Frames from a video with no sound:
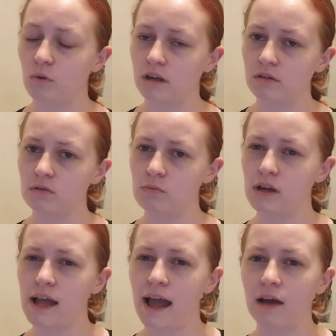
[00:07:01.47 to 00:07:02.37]
a while
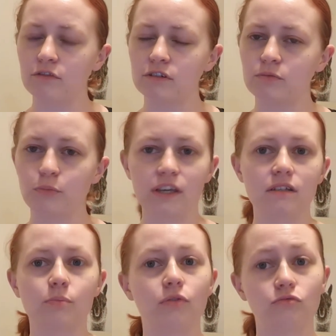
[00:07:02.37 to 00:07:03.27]
but haven't
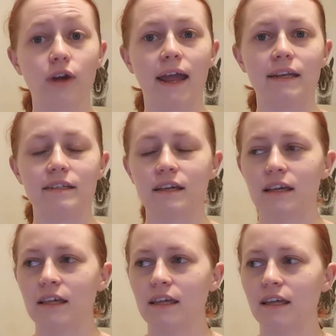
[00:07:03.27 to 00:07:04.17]
picked up and read.
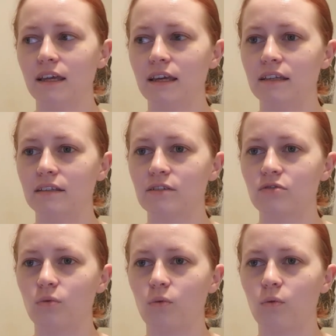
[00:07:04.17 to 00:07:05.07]

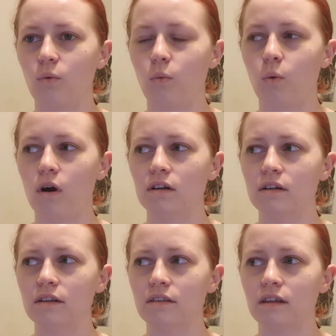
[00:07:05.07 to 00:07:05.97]
It's
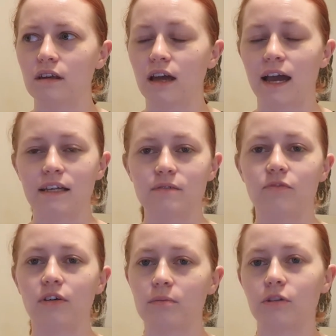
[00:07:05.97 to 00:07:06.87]
one that has
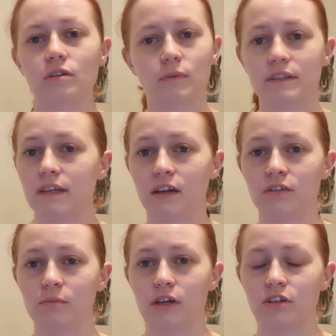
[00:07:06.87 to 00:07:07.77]
very much been
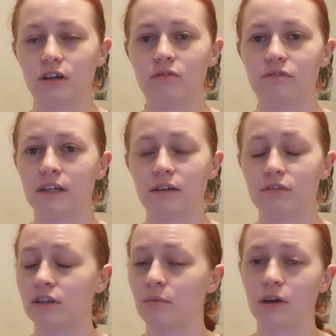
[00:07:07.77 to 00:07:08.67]
sat on my shelf, and
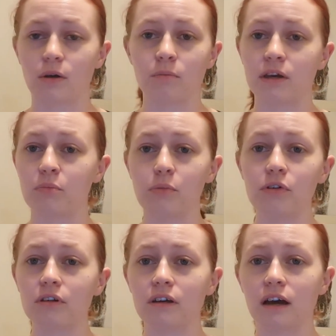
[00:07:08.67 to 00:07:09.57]
every time I go and pick up a
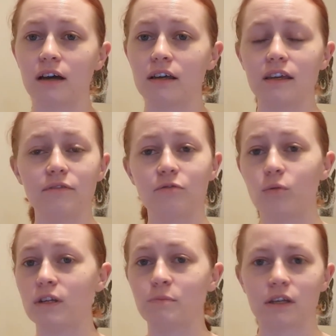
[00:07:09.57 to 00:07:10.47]
book, I've
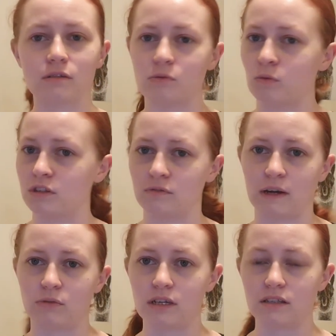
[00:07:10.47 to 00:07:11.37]
always picked up the ones
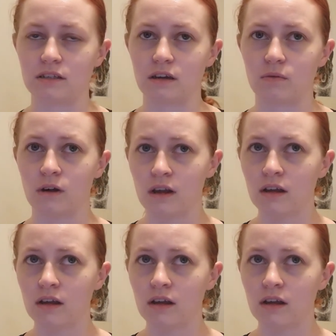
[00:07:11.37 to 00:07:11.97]
around it. So